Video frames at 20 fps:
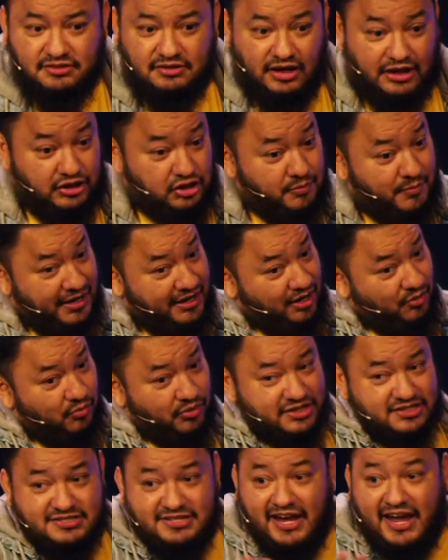and you may not
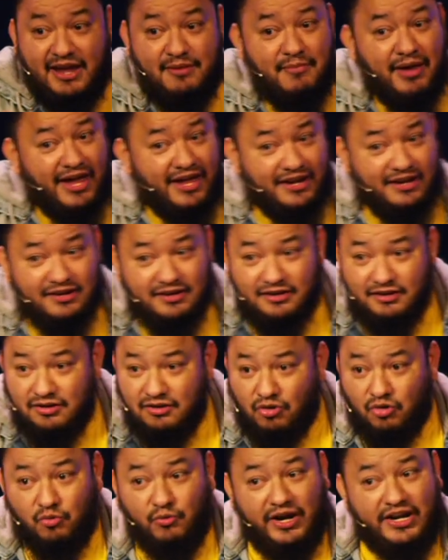want to say amen
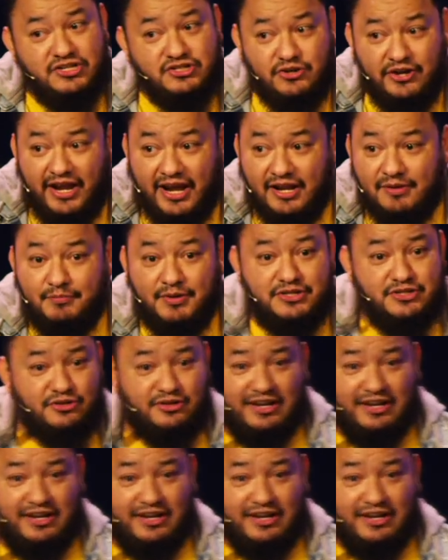or raise your hand, but your